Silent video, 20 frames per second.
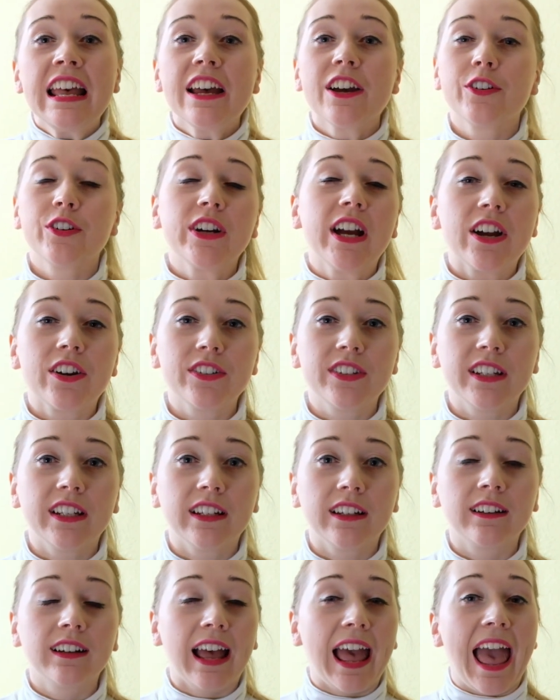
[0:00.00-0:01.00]

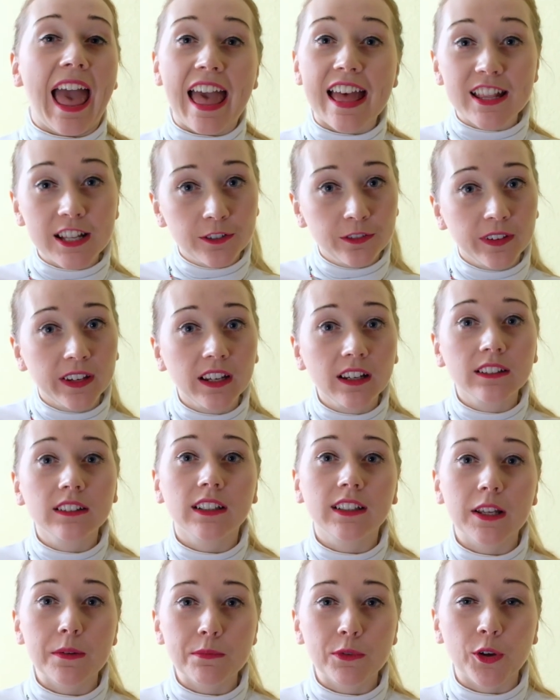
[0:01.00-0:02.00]
regarding anything
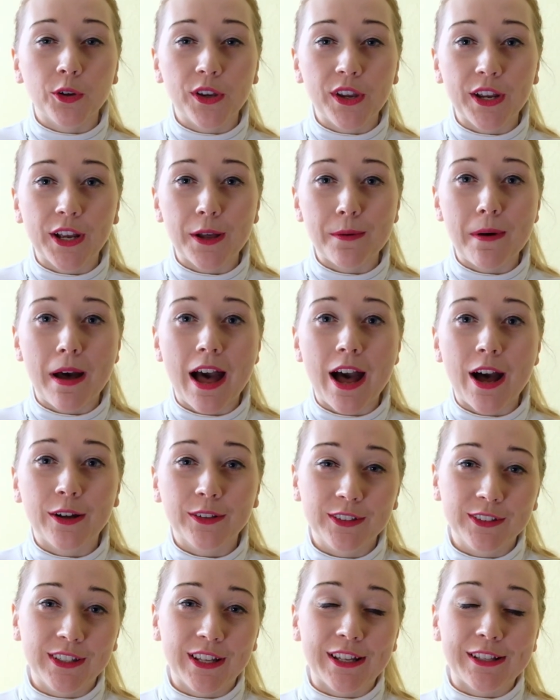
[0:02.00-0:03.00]
that I'm talking
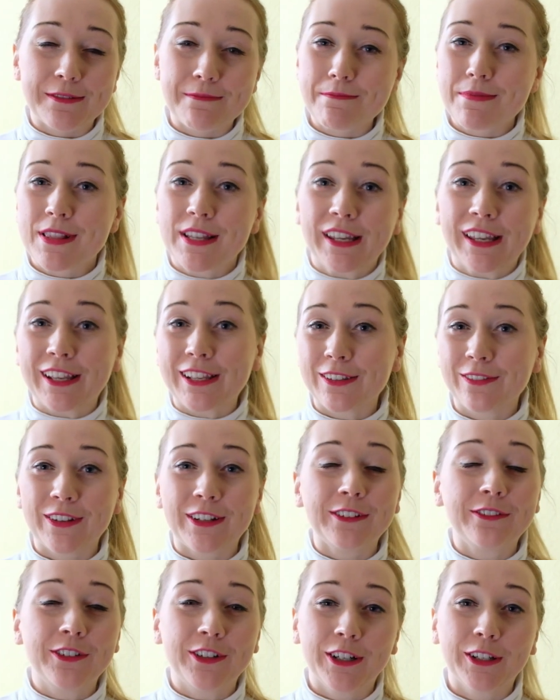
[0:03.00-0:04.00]
about, then please
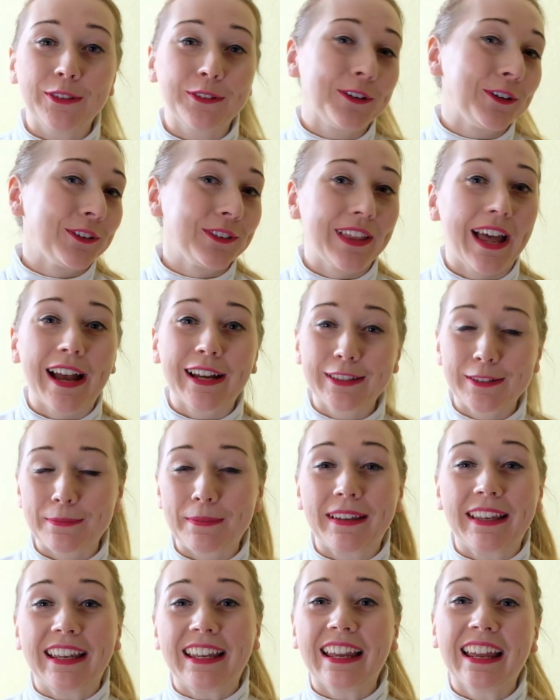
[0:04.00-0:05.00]
feel free to contact
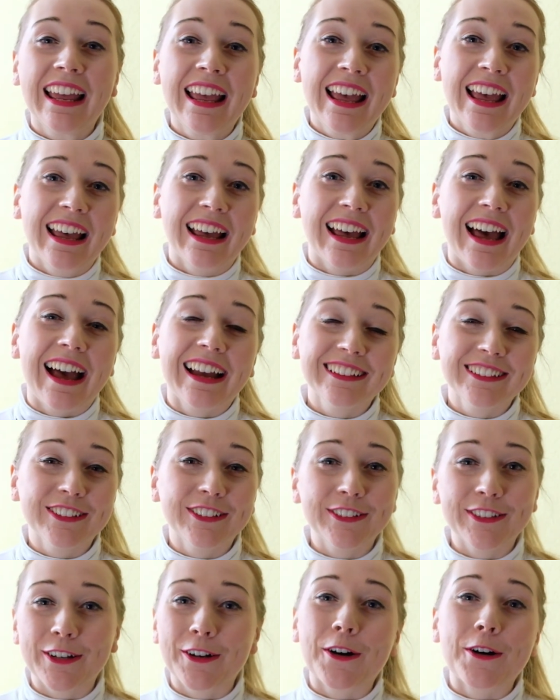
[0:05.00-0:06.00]
me either
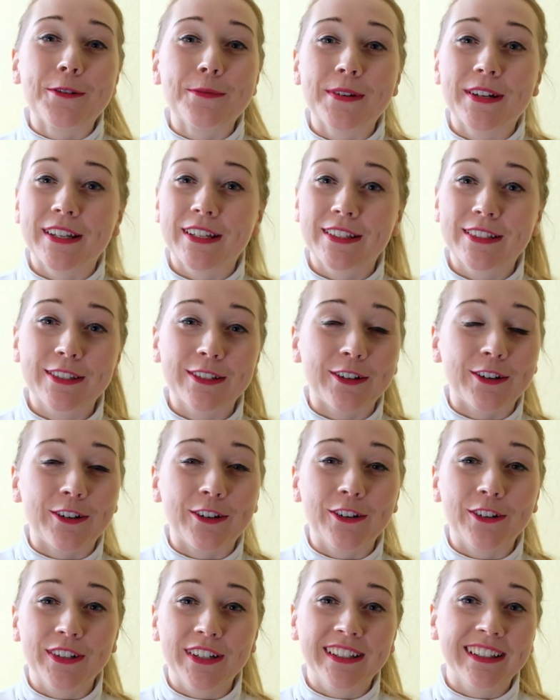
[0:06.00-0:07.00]
in the comments
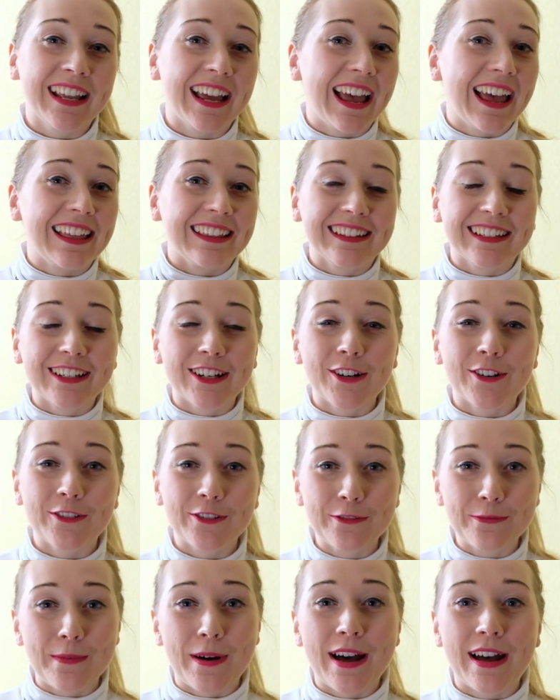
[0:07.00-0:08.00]
or in any
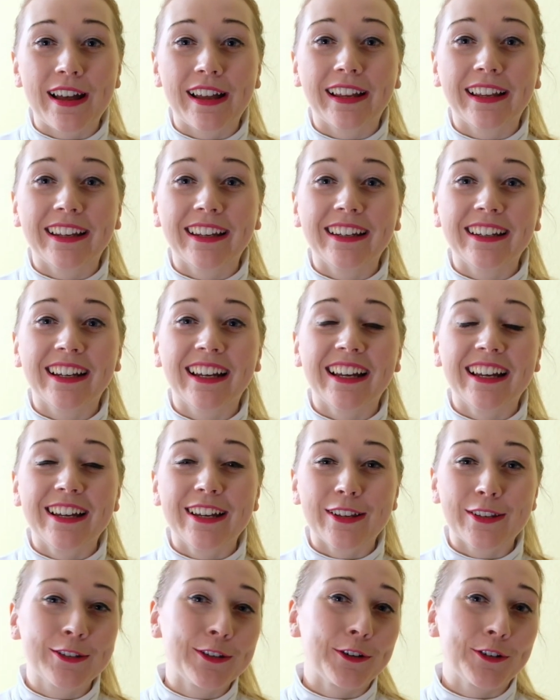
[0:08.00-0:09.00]
of my
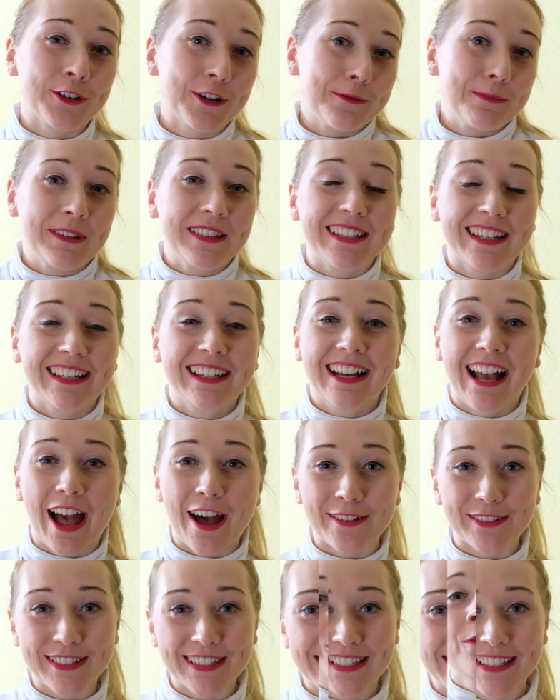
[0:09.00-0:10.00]
social media
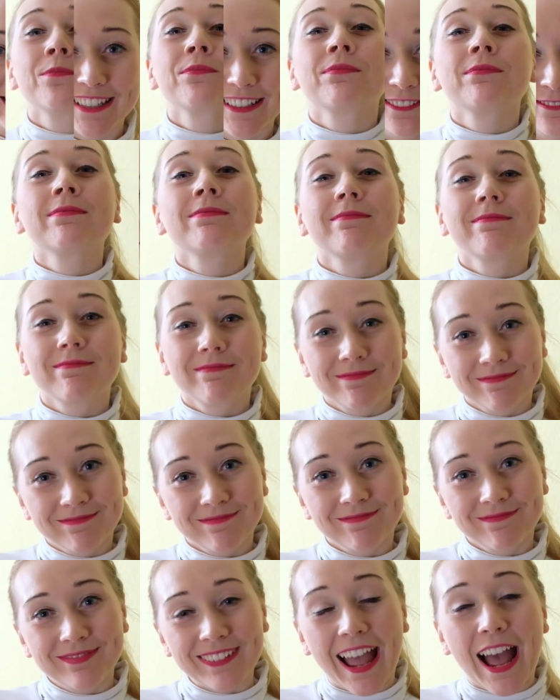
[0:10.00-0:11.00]
accounts.
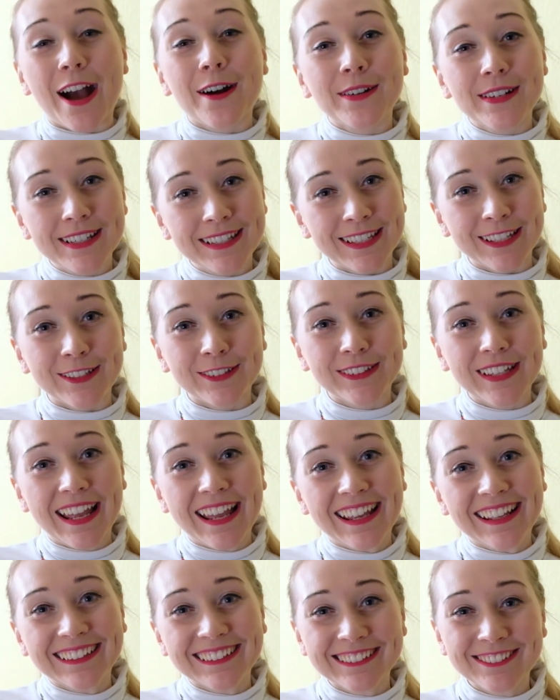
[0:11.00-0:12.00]
I will see you
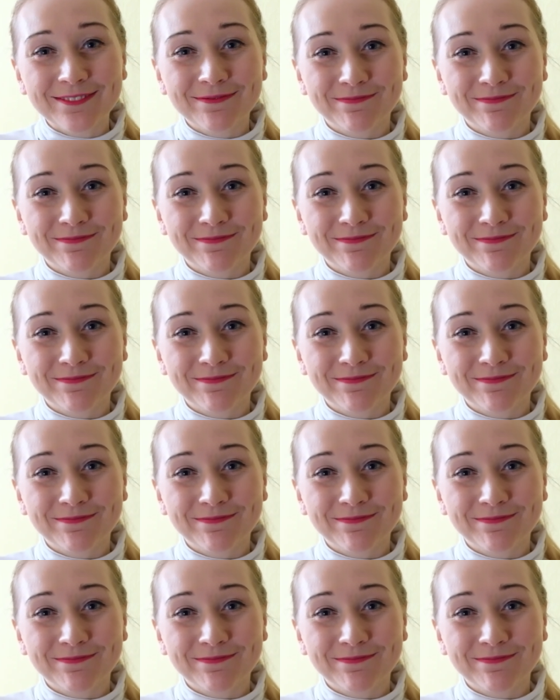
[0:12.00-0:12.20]
then.